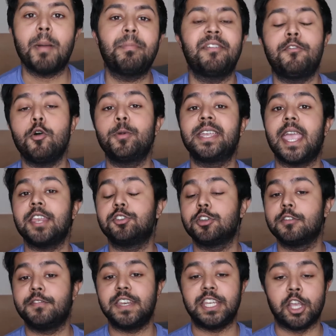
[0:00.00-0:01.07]
But before we get
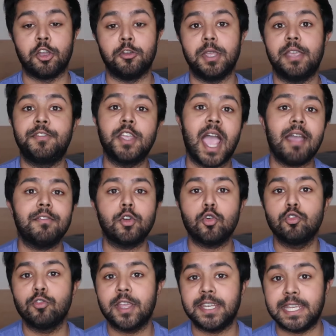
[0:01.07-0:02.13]
into the video, if you haven't
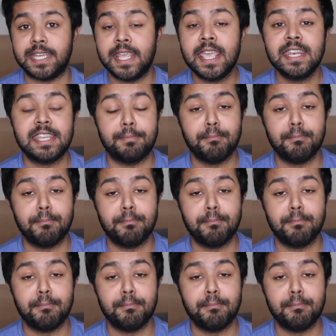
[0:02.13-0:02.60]
already,